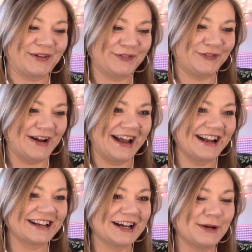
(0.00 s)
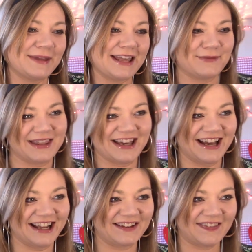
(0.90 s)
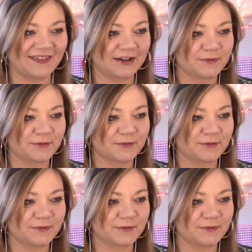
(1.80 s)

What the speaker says: friend. Come eat with us.